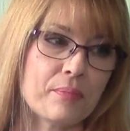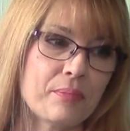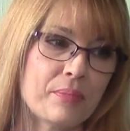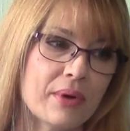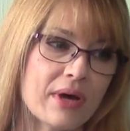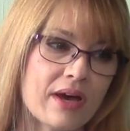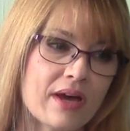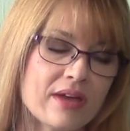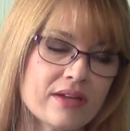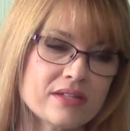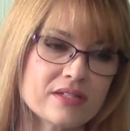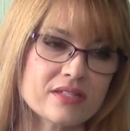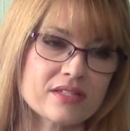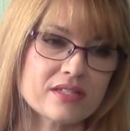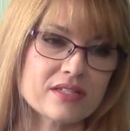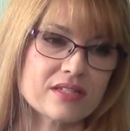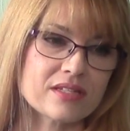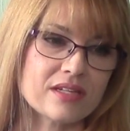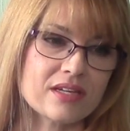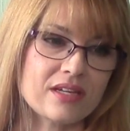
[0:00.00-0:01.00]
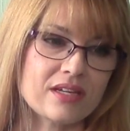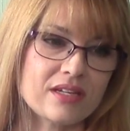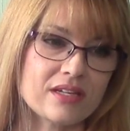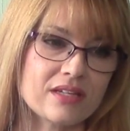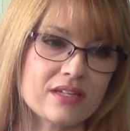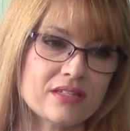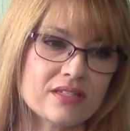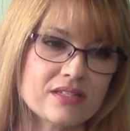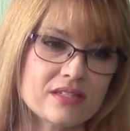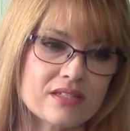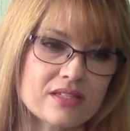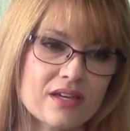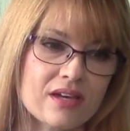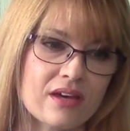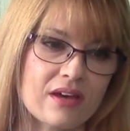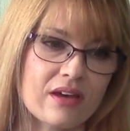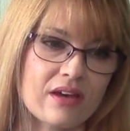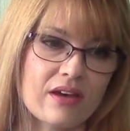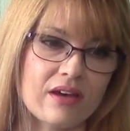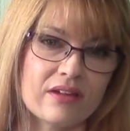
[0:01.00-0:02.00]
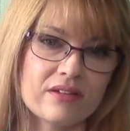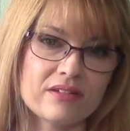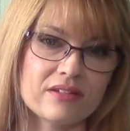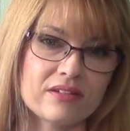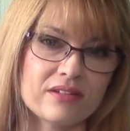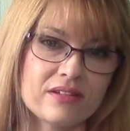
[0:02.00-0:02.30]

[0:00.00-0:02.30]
But it is a